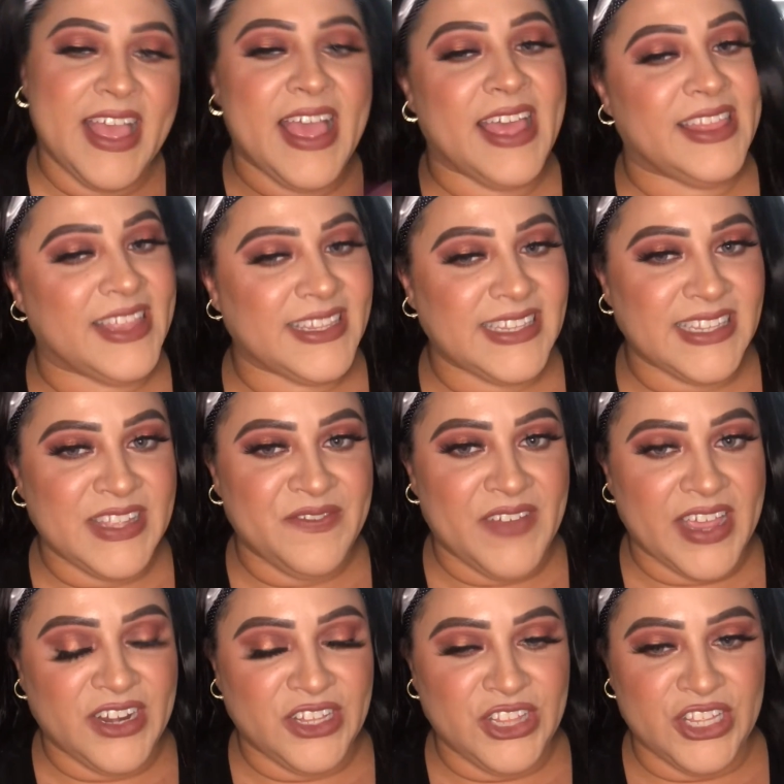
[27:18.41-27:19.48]
And this is the
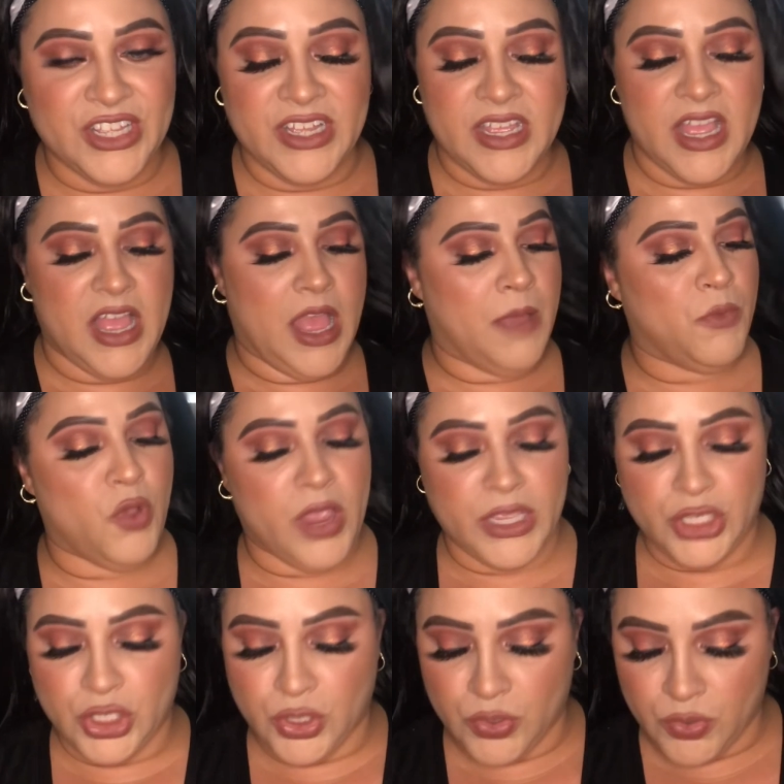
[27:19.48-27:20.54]
final look. I'm going
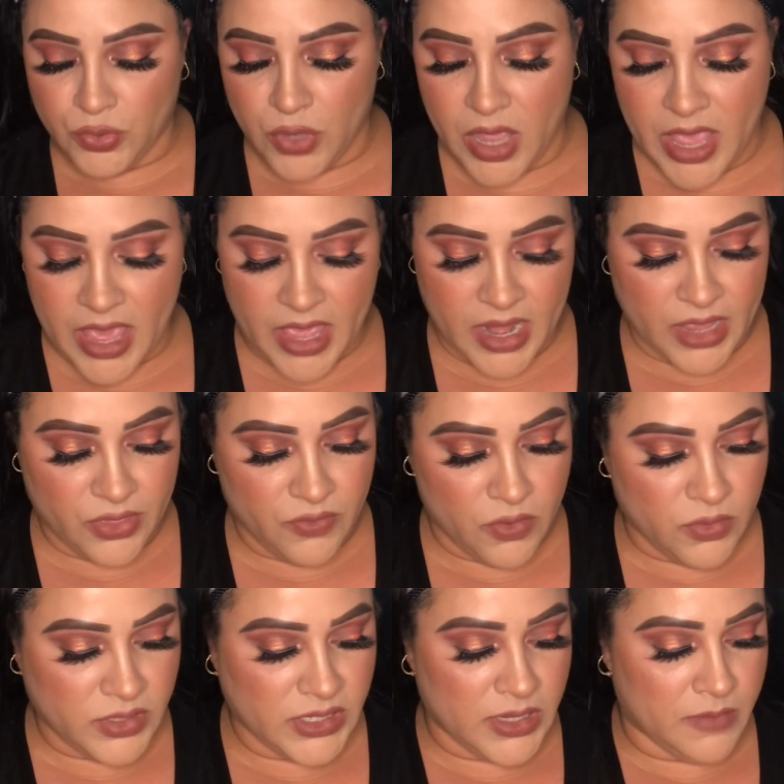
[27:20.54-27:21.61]
to go ahead and throw
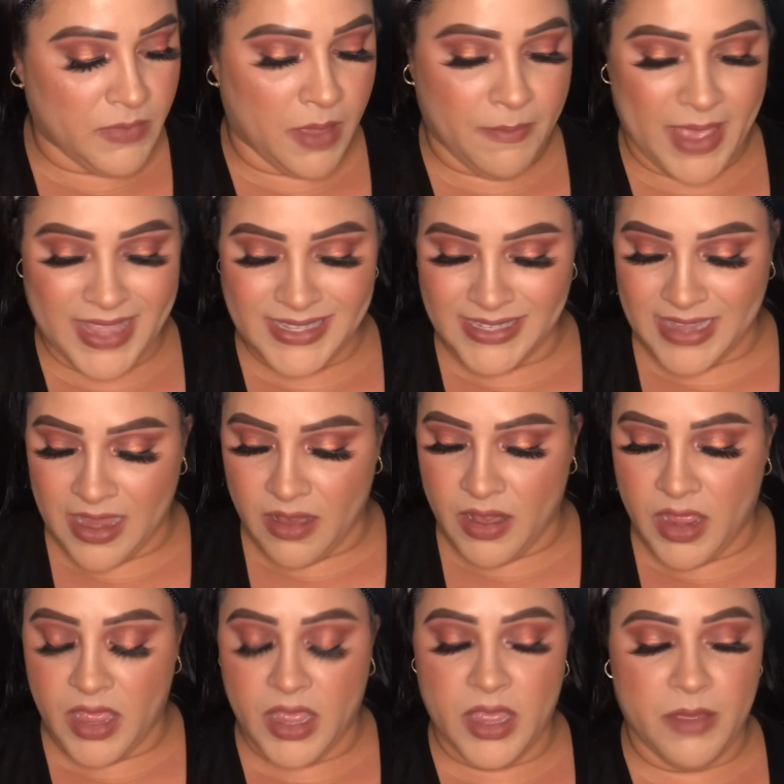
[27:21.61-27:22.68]
some mascara
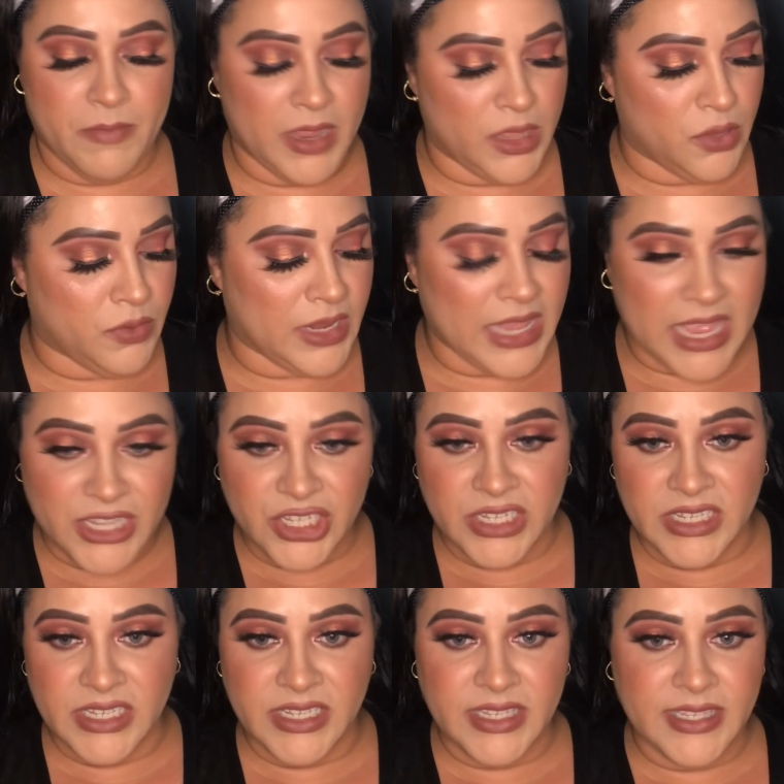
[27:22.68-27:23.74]
on my lower
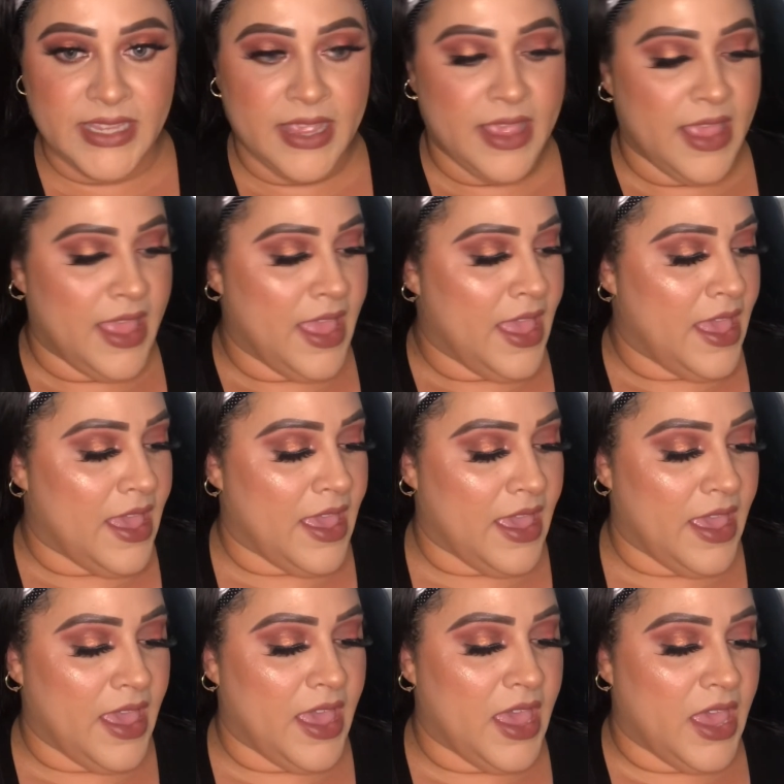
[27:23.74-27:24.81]
lashes.
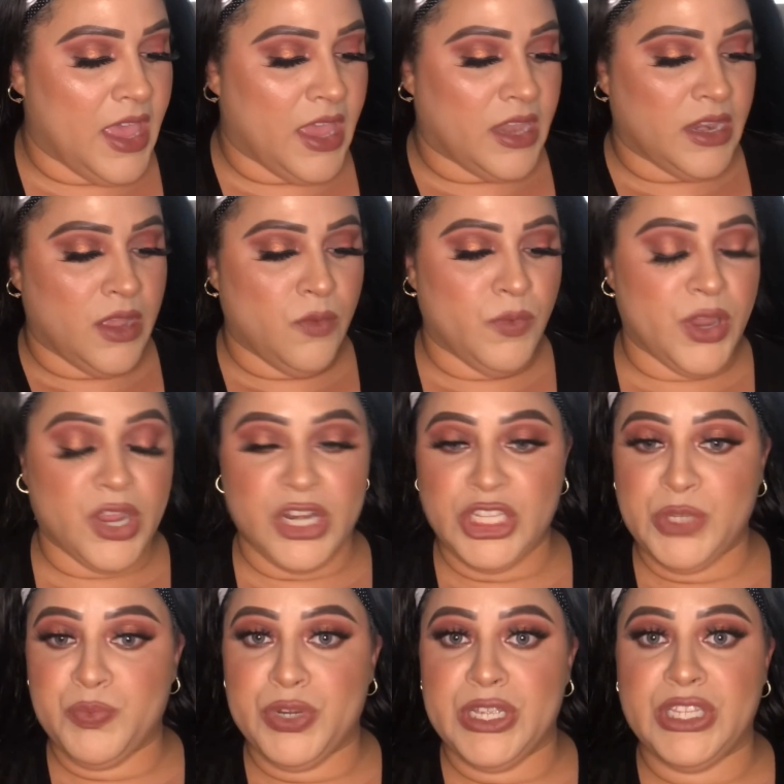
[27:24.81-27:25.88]
And we're gonna
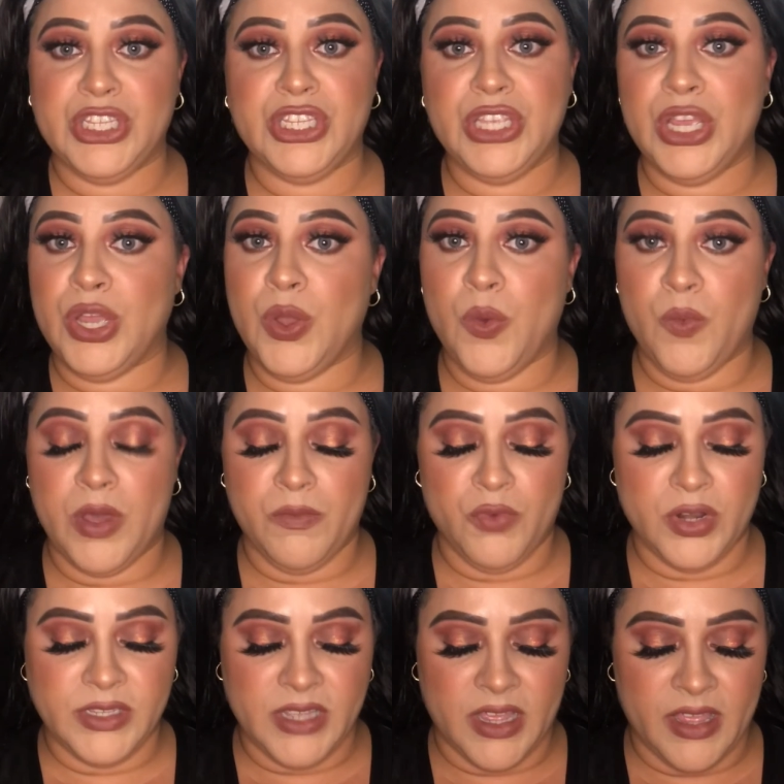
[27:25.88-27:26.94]
spritz one
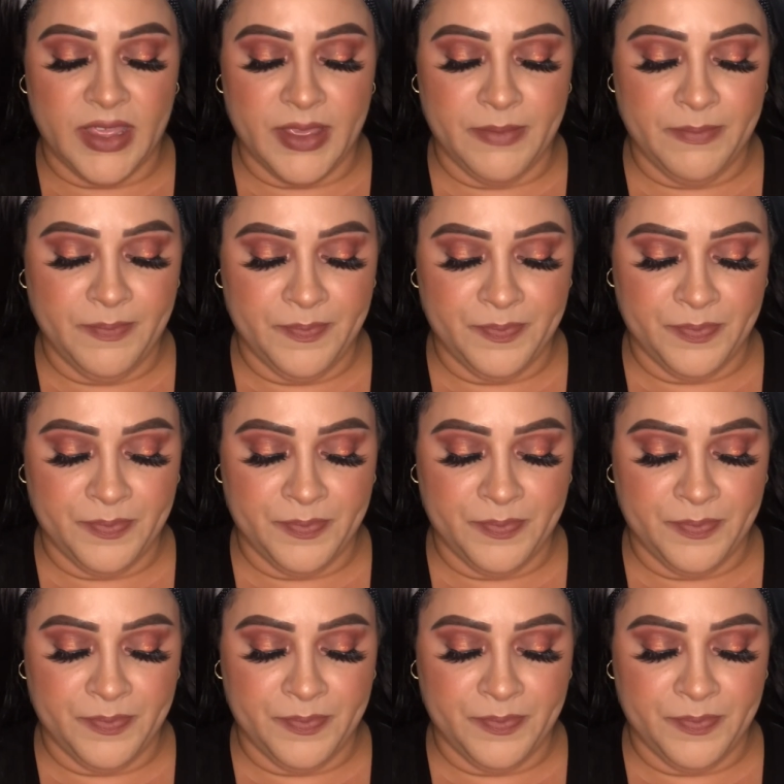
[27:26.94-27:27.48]
more time.